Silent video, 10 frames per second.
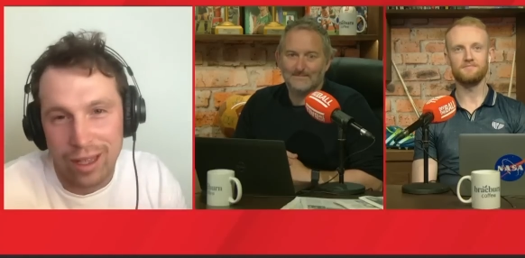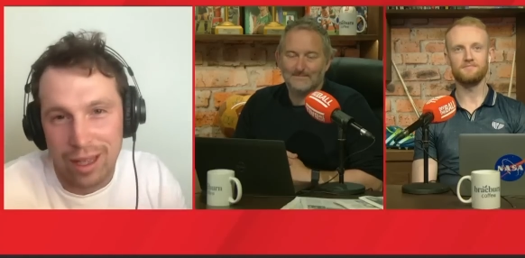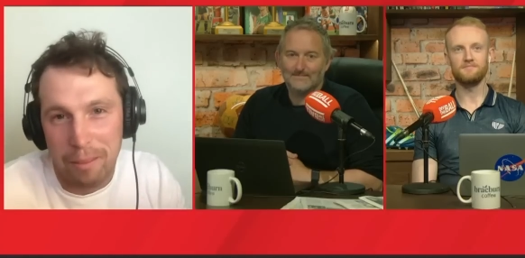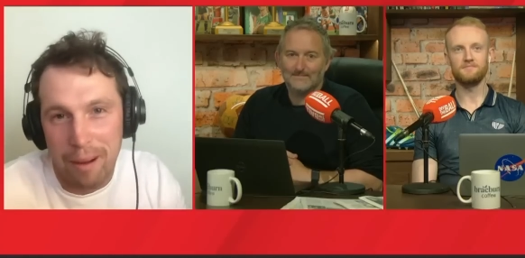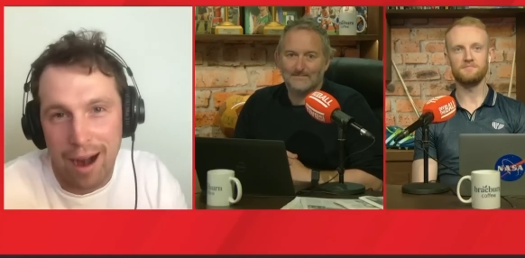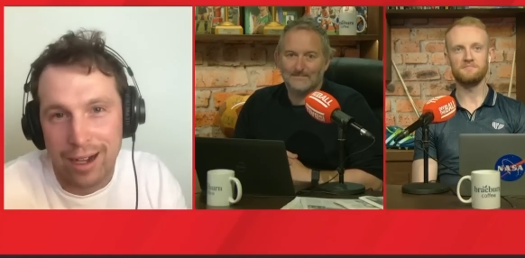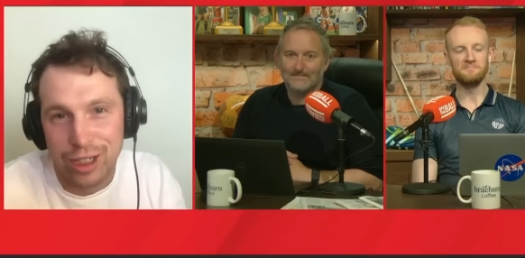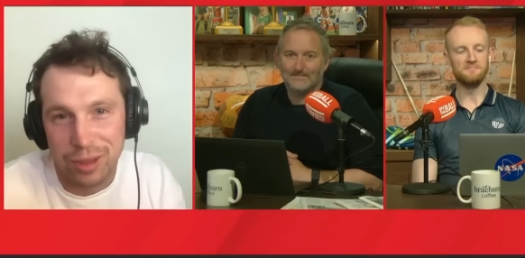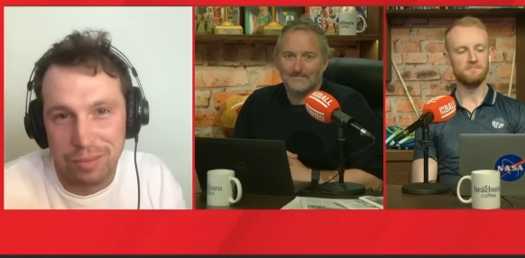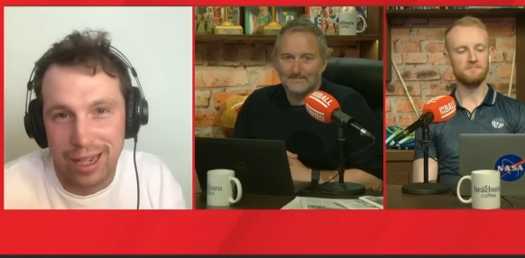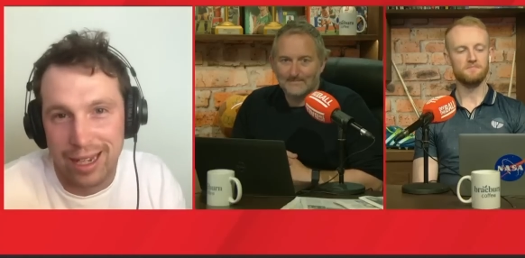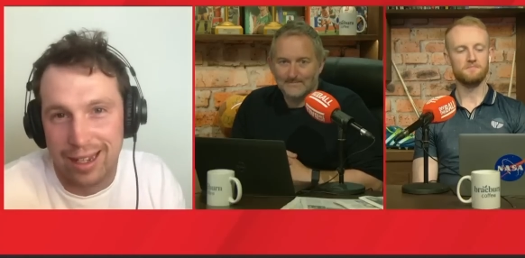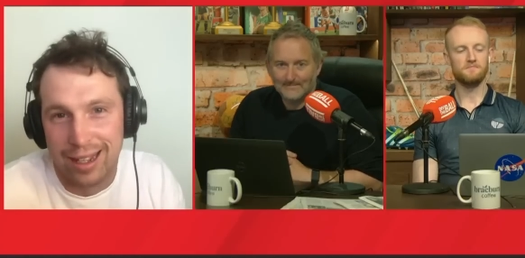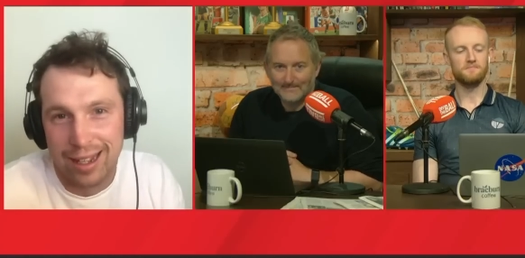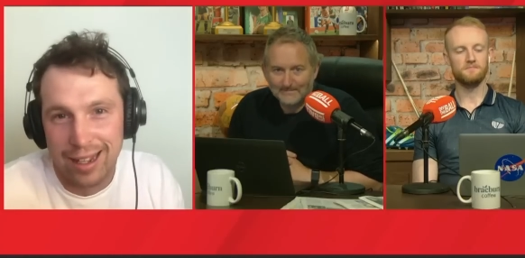Speaker 1: what the mark should be.
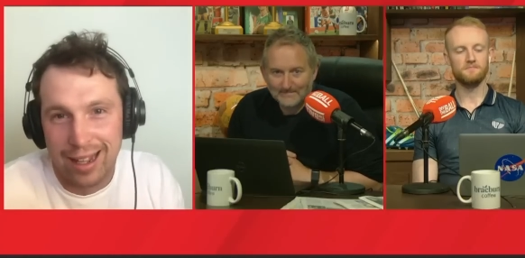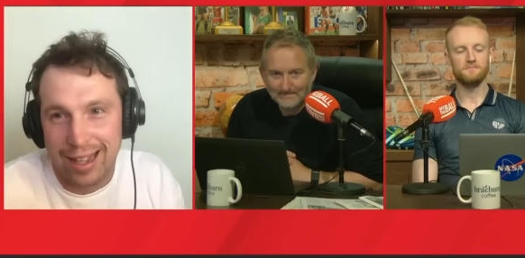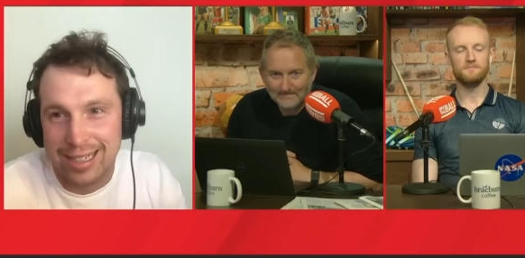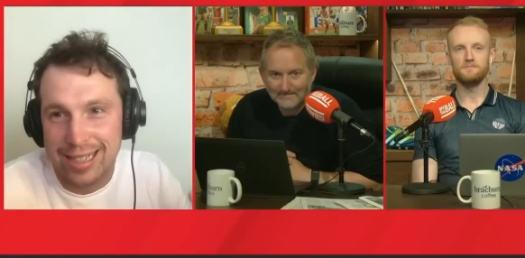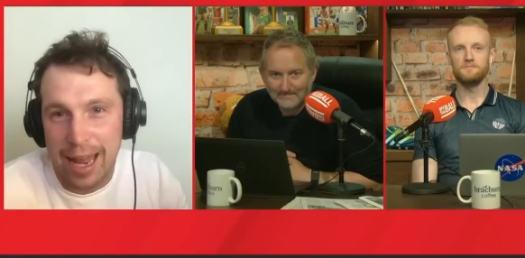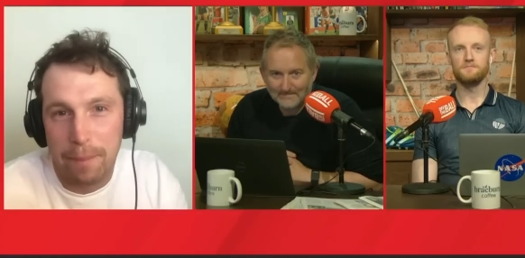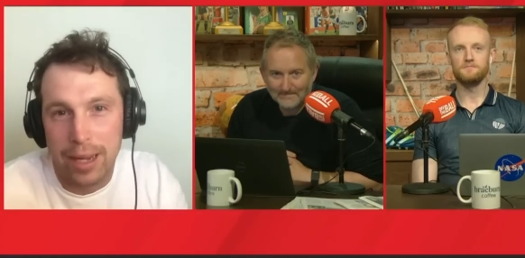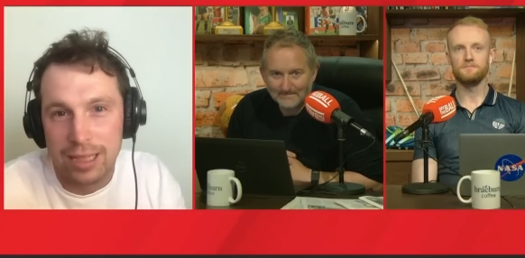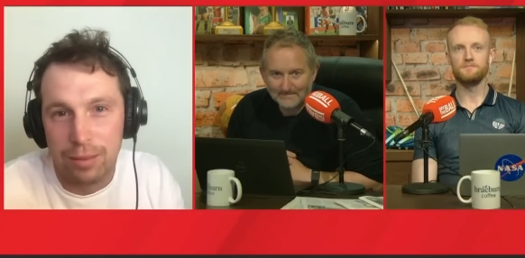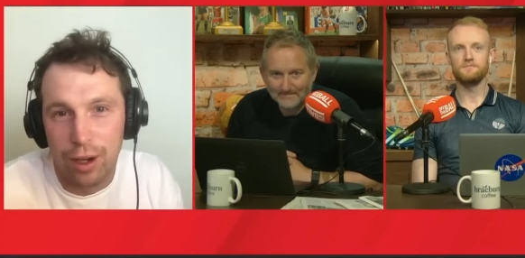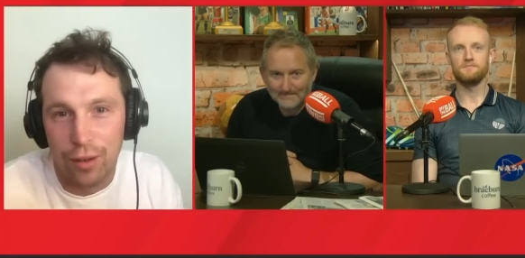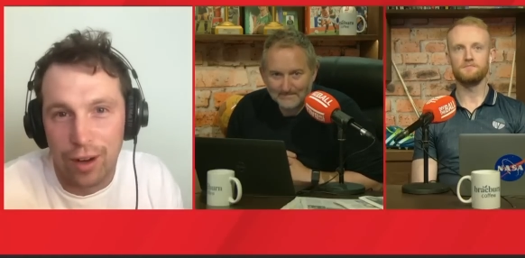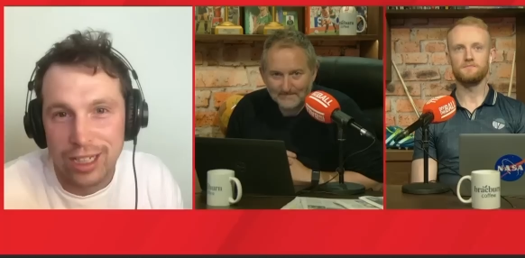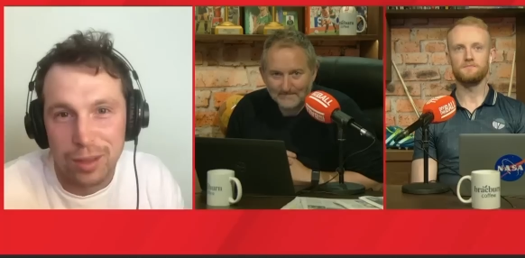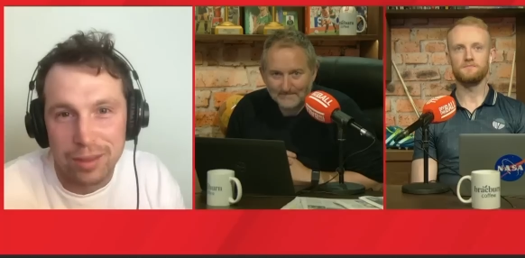A set piece move,
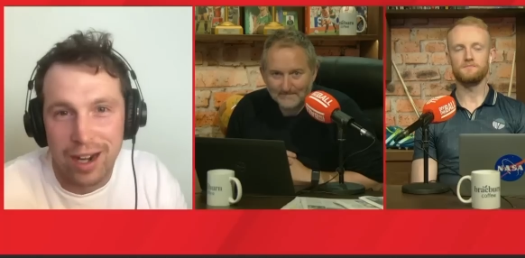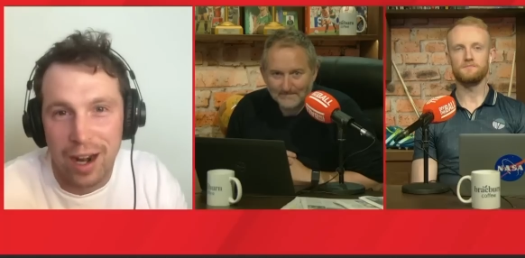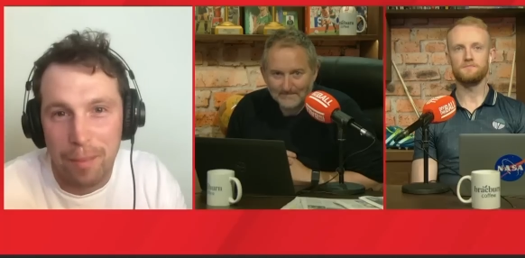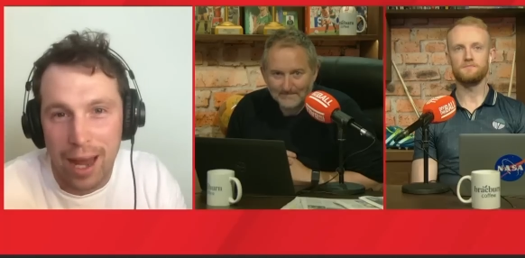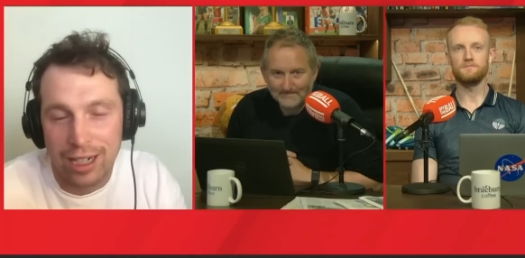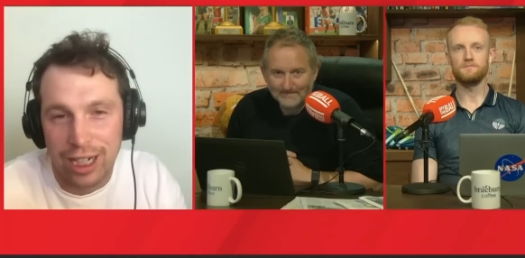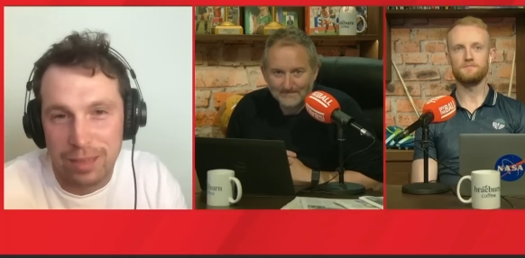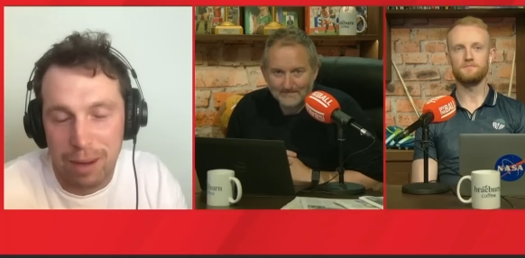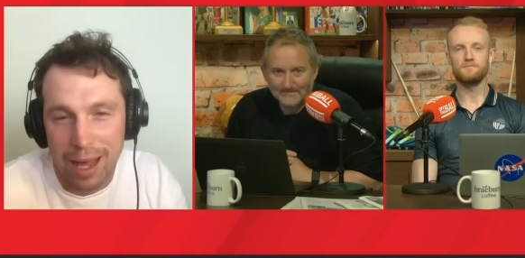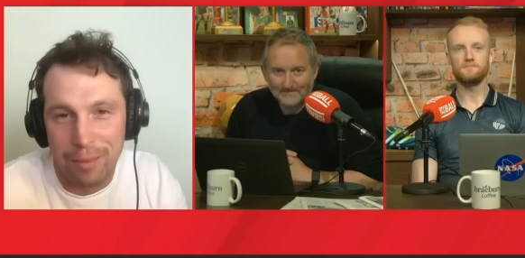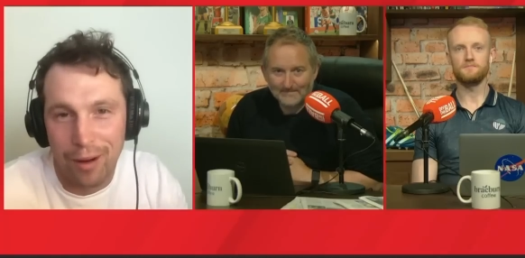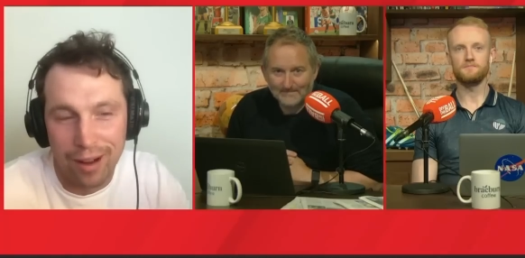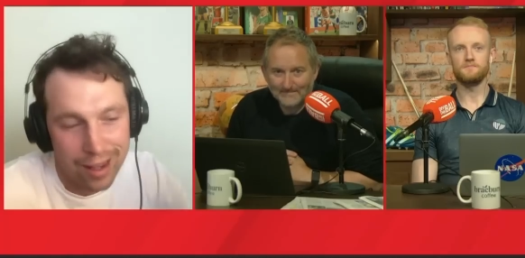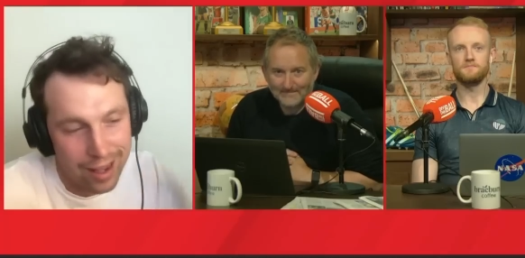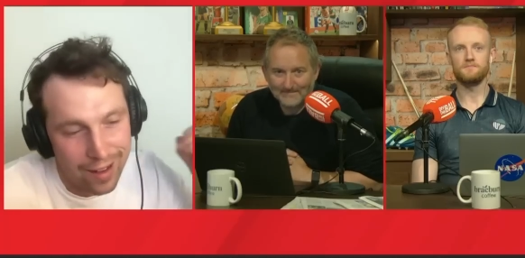like something out of Belichick's
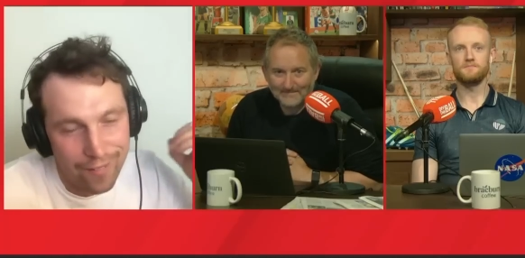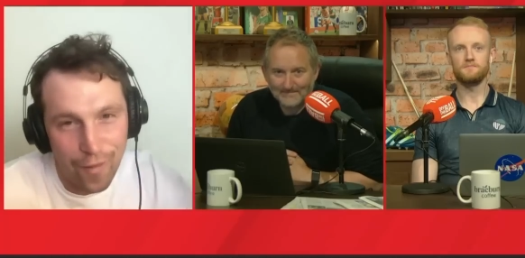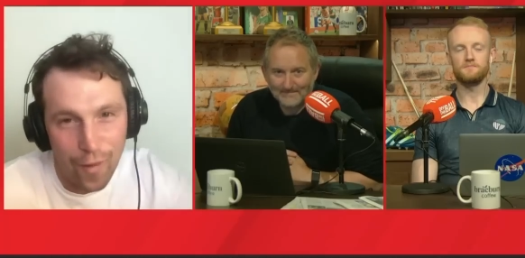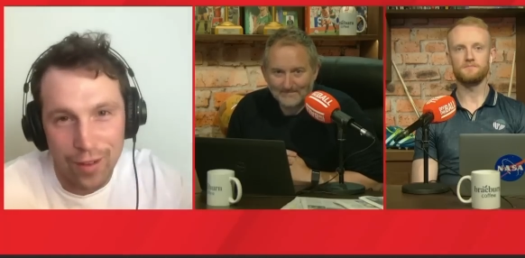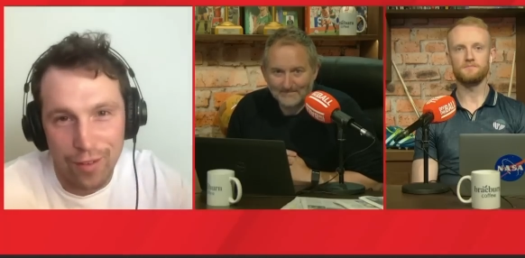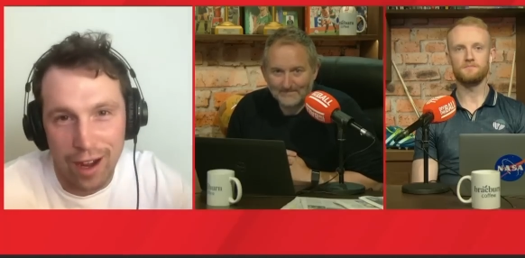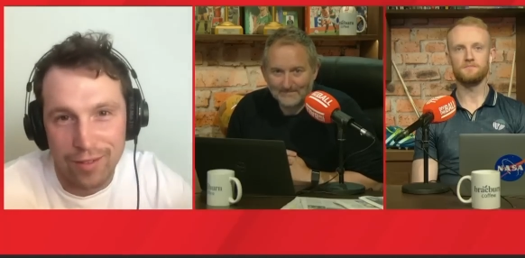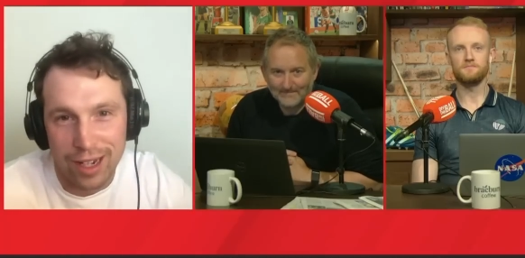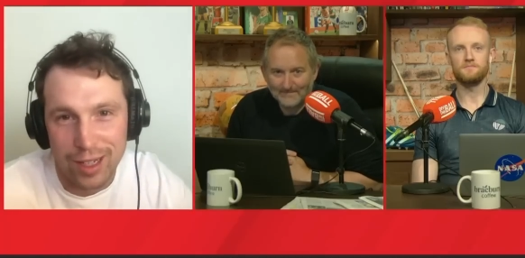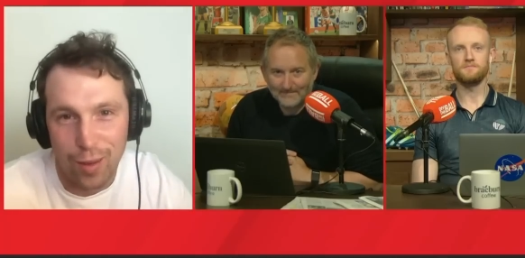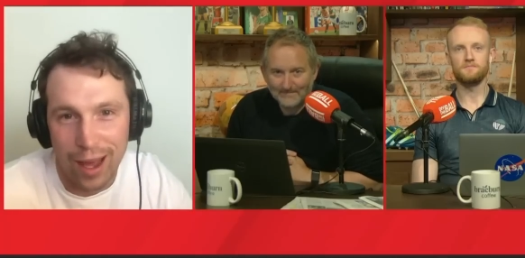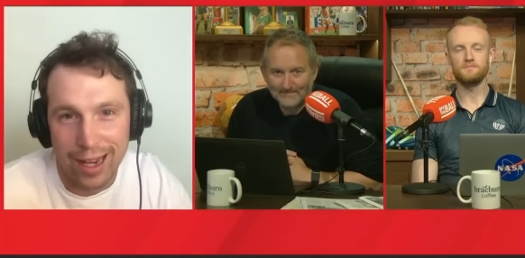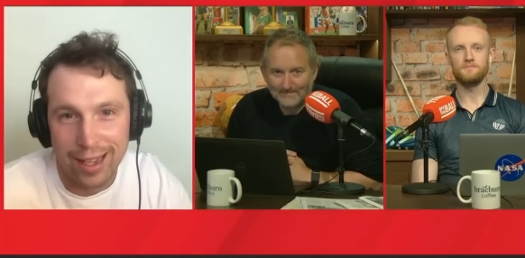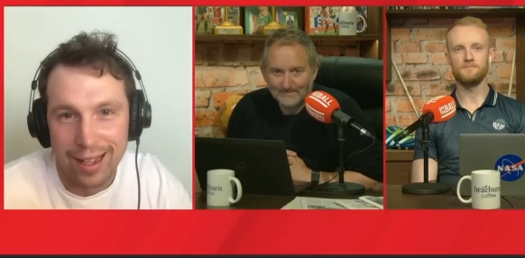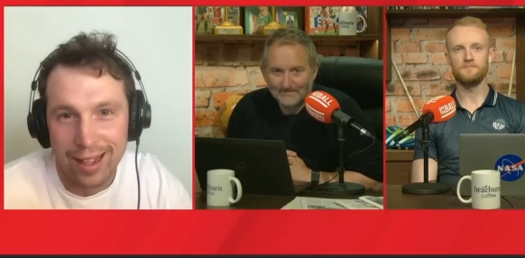playbook. forty-five to the
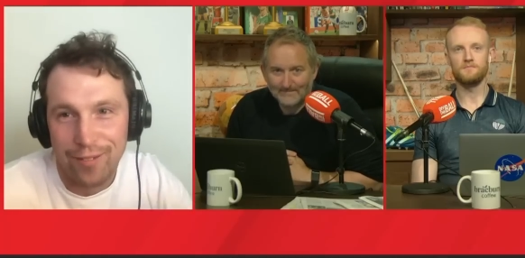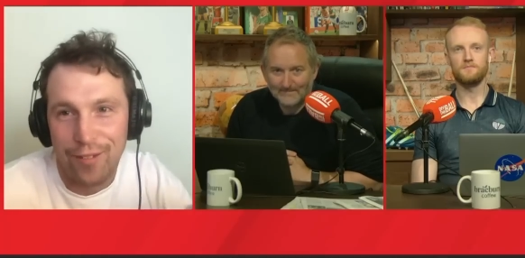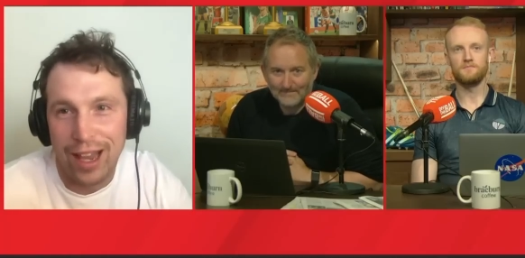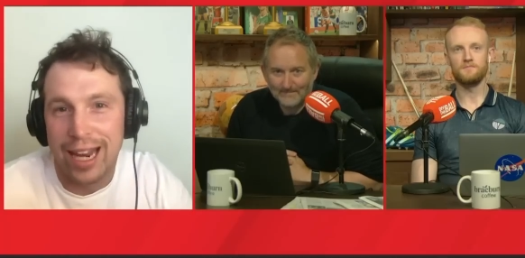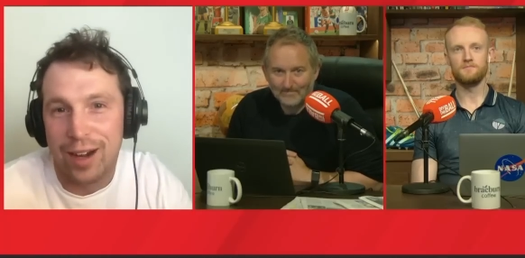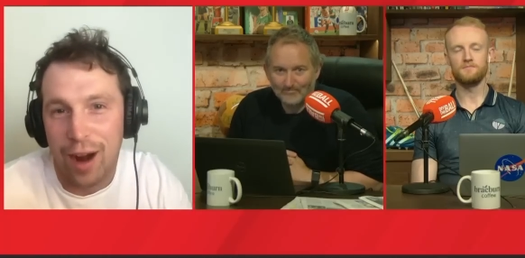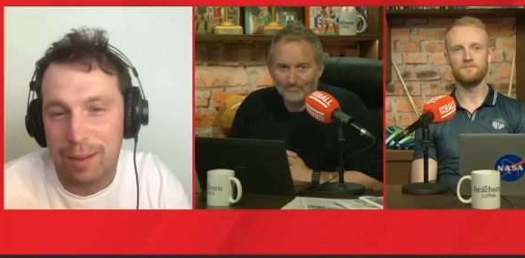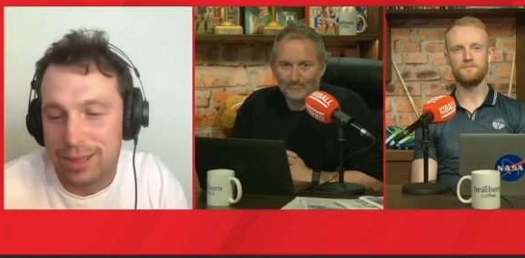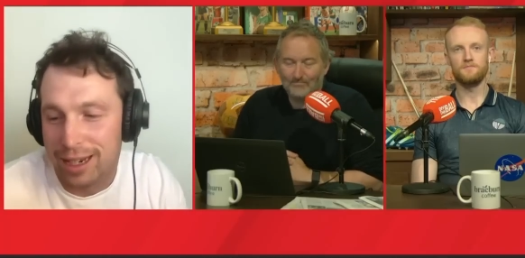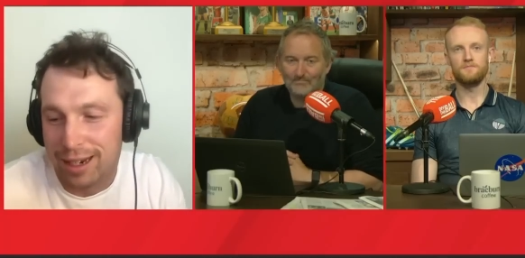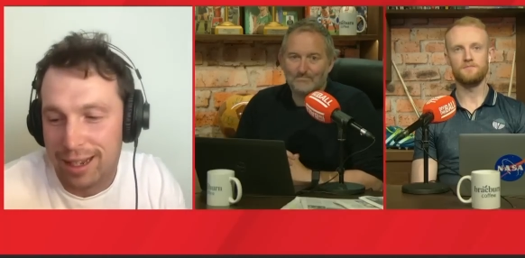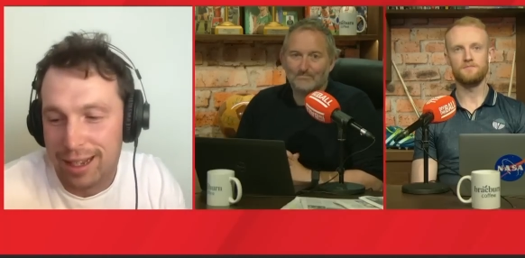twenty. Feely grabs it